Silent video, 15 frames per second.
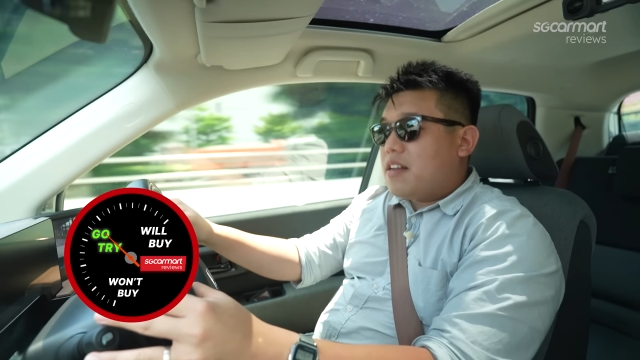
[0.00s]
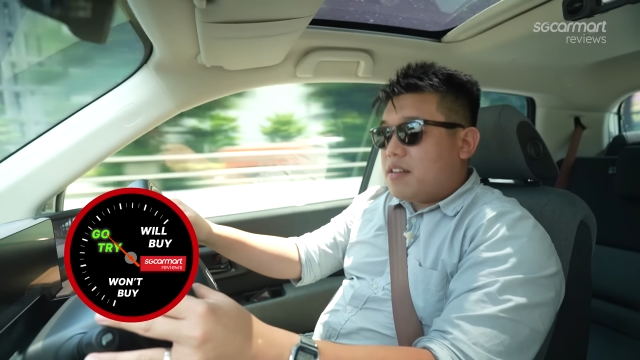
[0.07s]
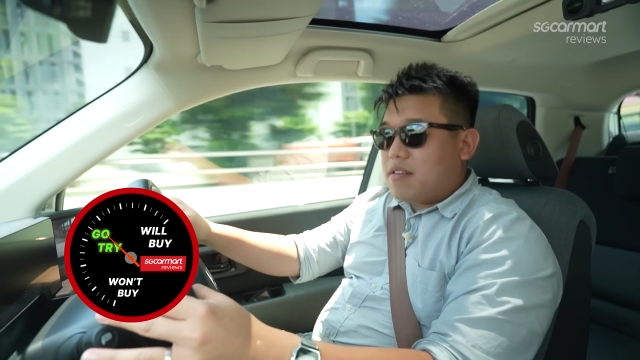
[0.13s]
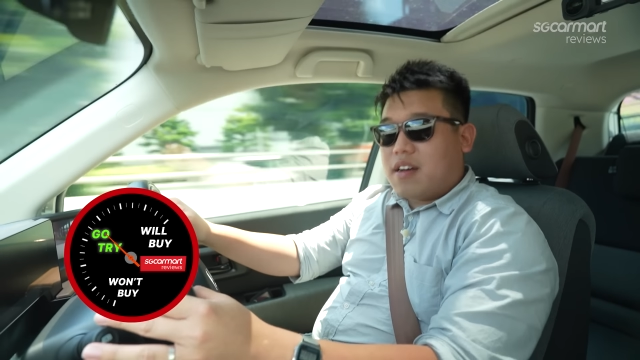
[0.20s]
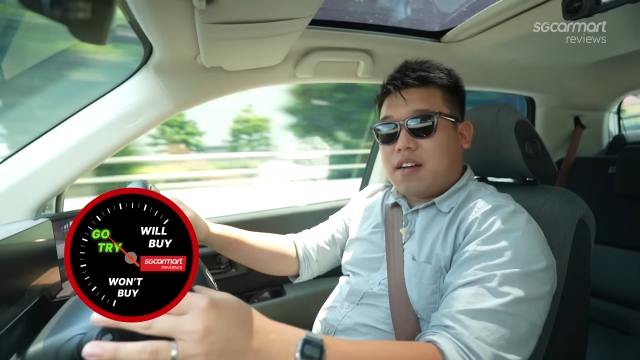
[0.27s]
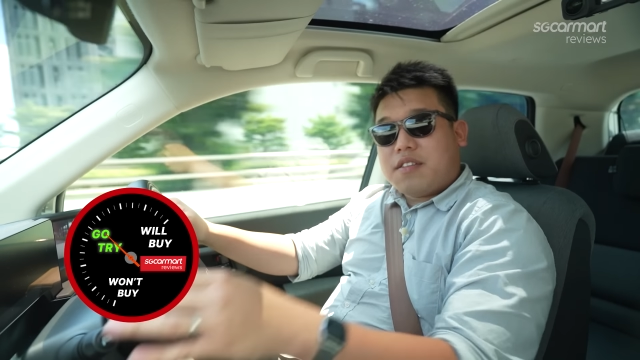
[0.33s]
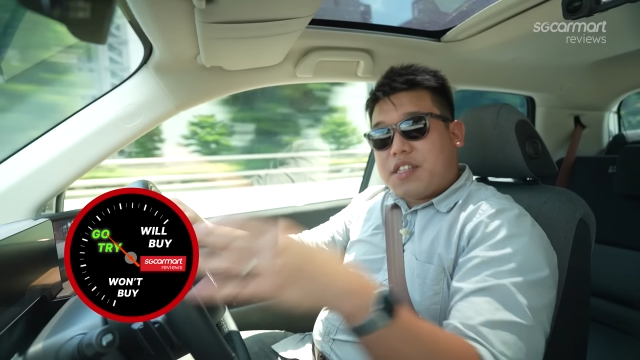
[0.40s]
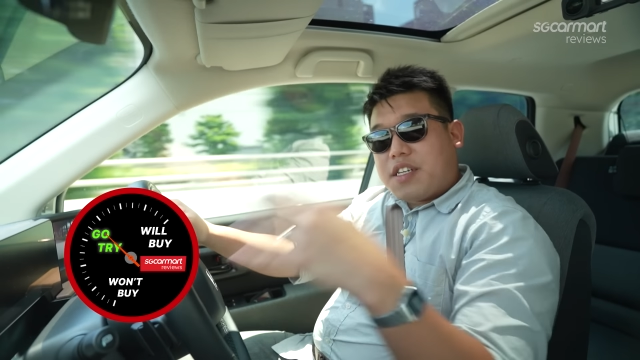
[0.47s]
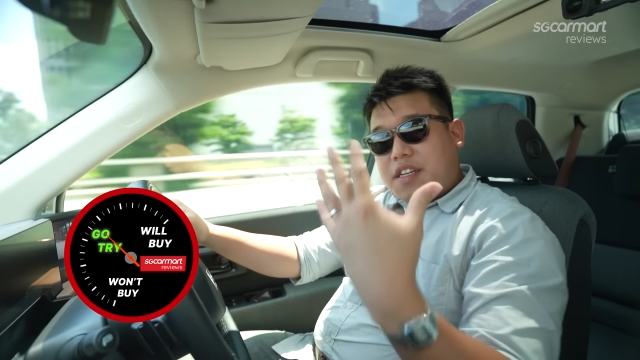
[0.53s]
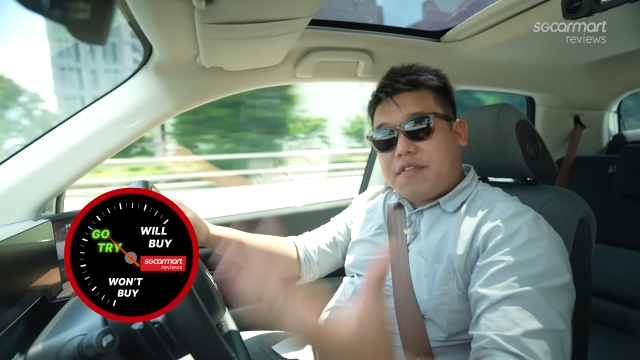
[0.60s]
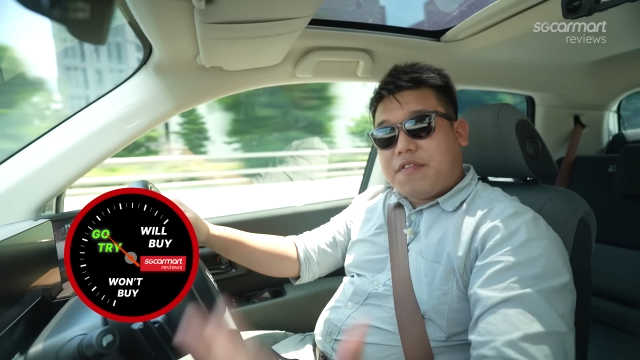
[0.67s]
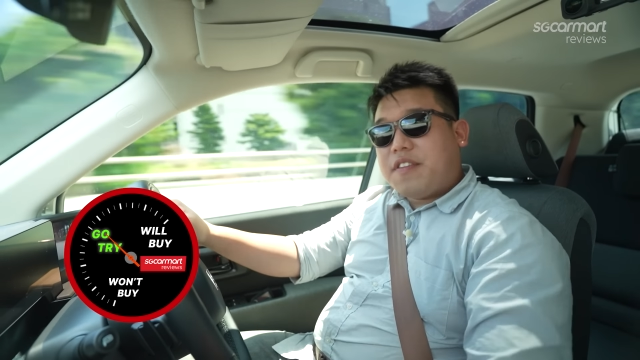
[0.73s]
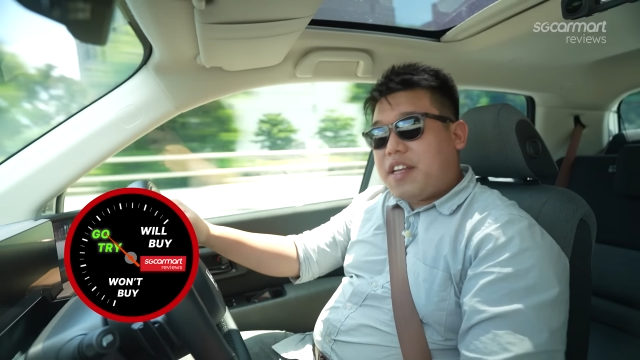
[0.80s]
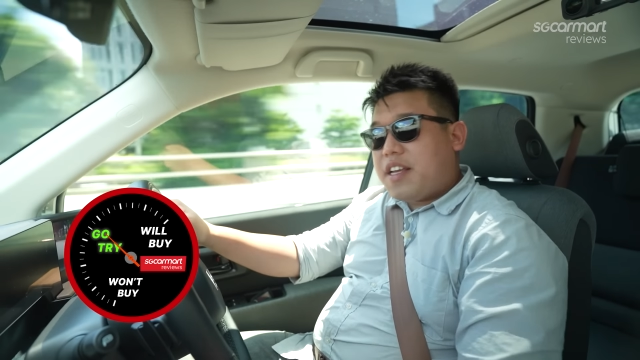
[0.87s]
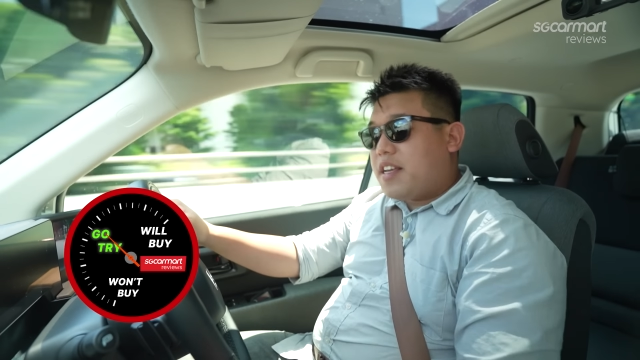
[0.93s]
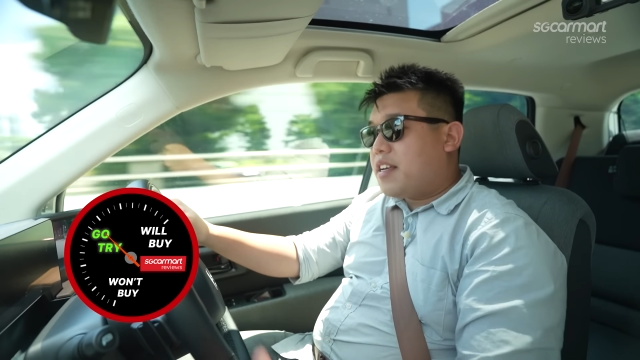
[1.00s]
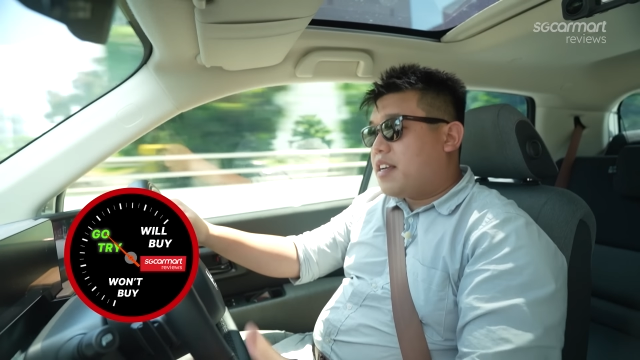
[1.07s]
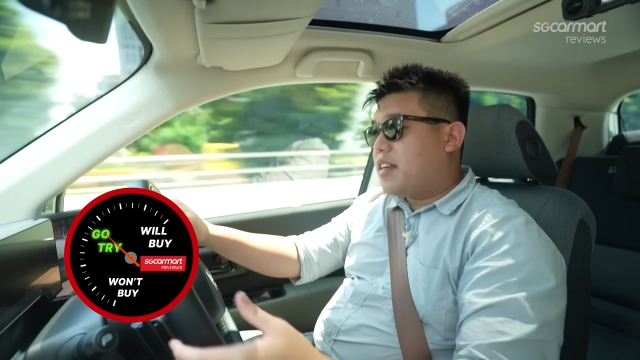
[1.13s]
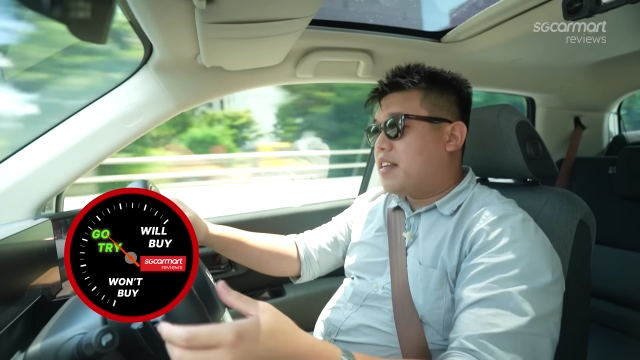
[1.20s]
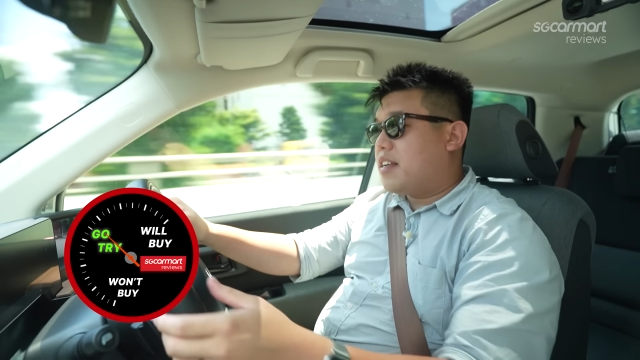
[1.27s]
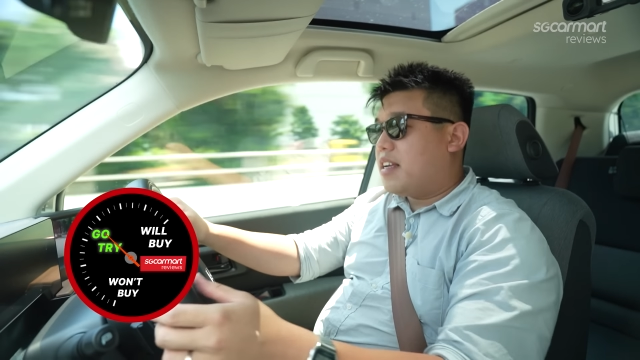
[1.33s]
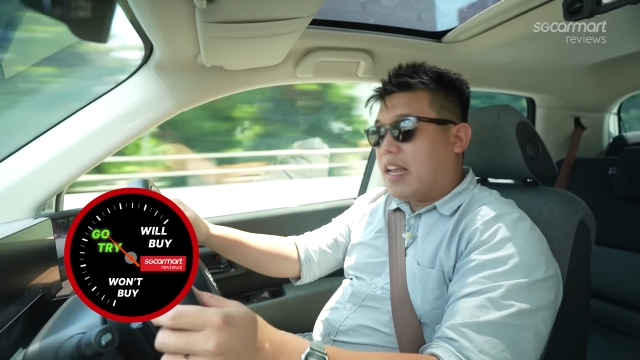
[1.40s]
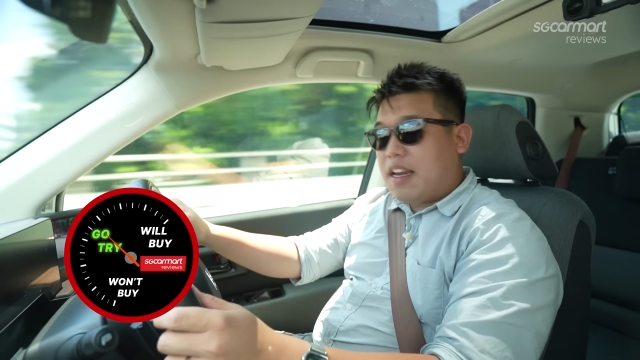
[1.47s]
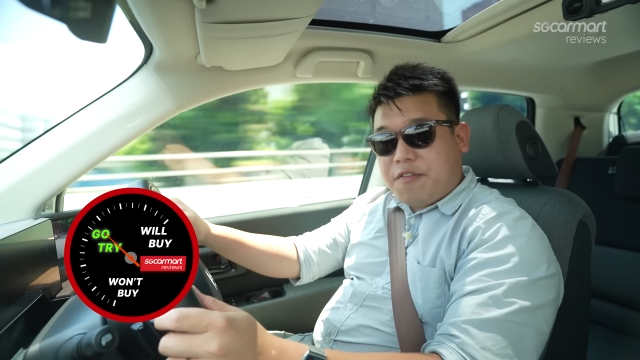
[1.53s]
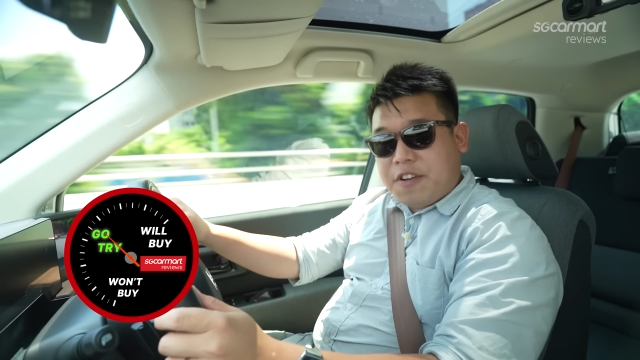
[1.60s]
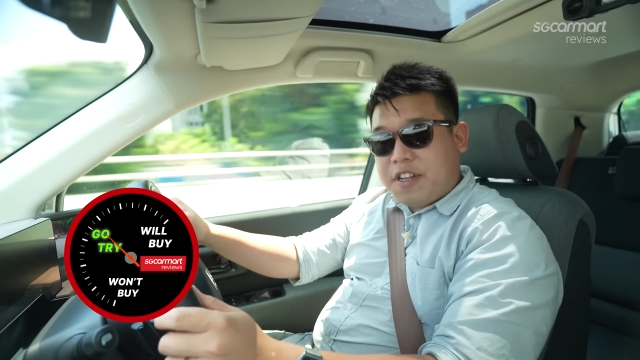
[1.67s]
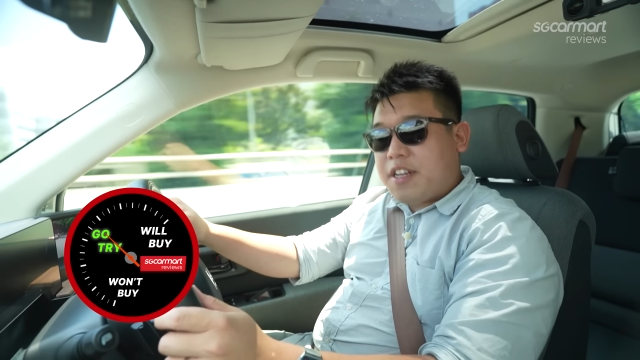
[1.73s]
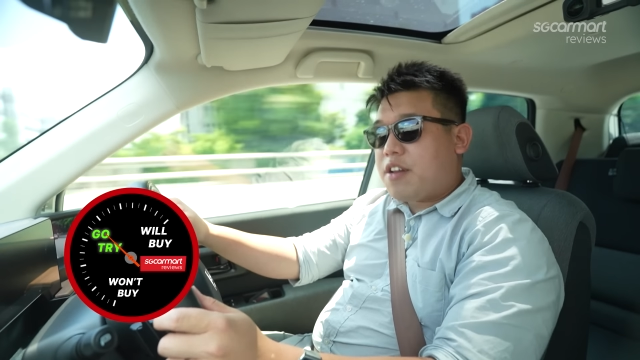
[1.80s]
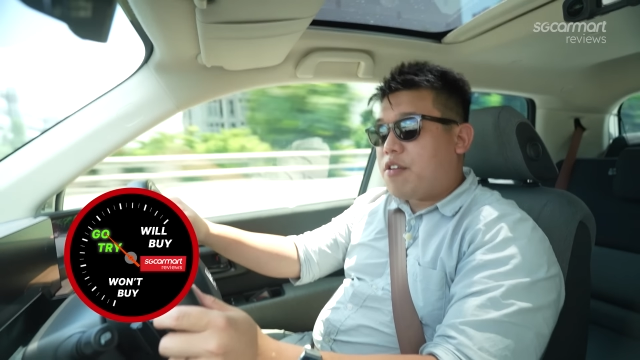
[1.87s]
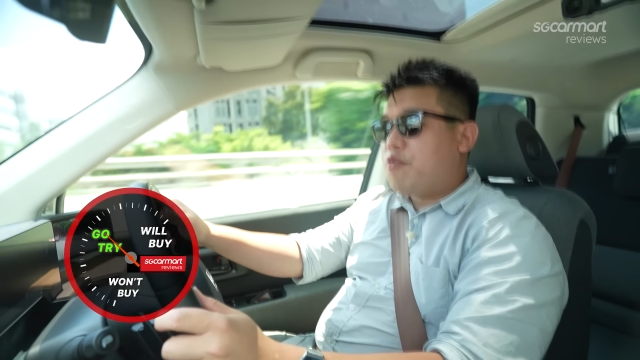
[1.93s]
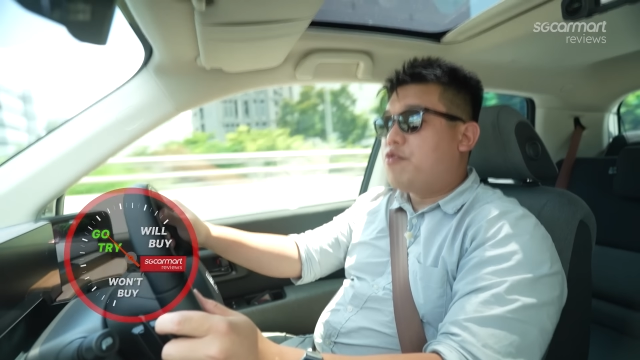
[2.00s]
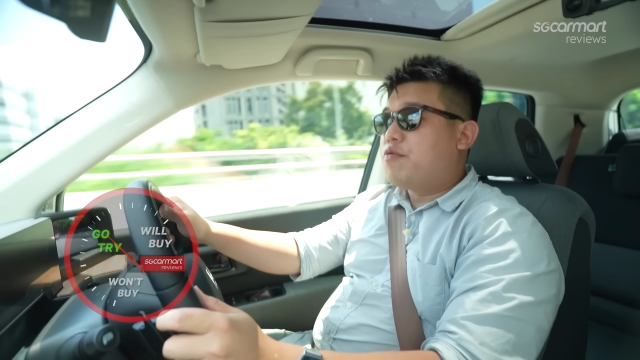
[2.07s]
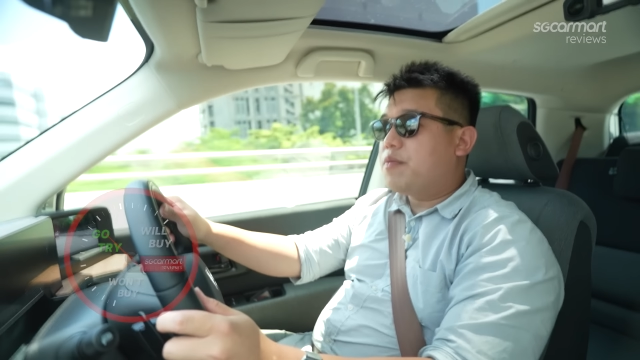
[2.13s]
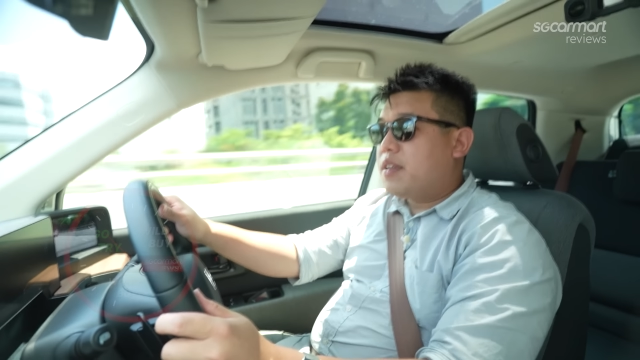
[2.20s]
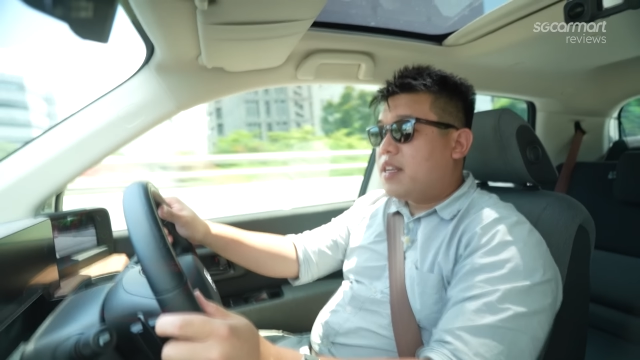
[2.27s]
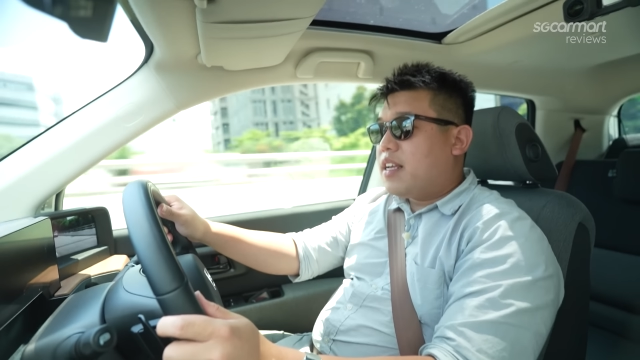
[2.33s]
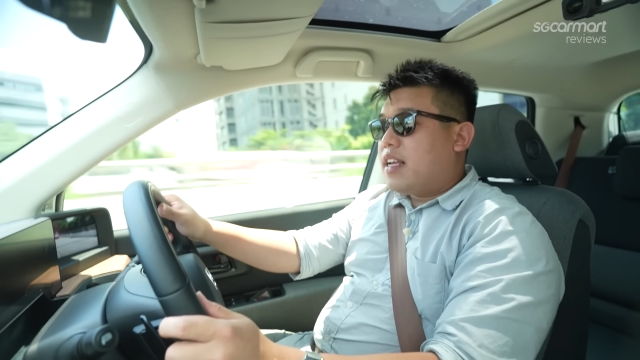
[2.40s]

well, chiefly, elephant in the room,